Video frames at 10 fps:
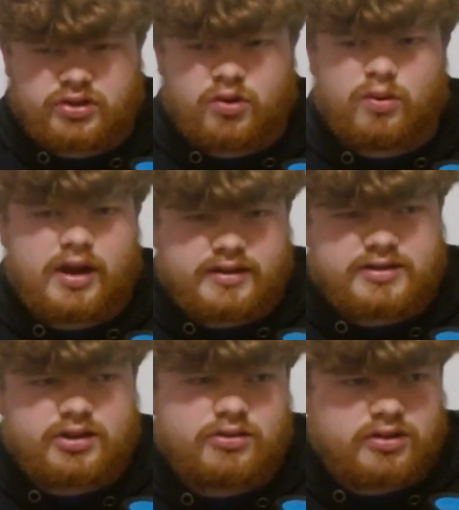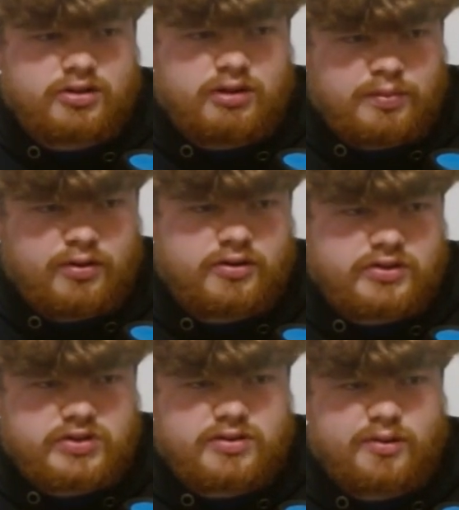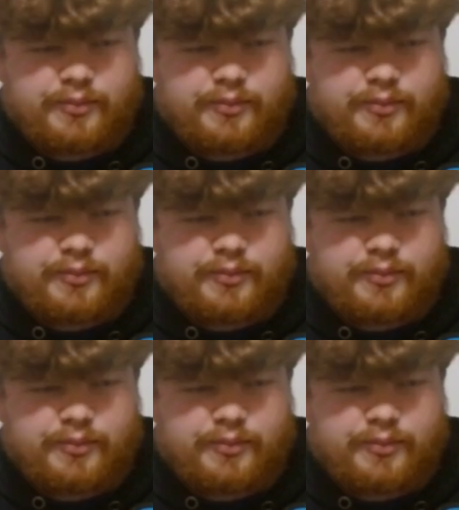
Kawhi to go to the Clippers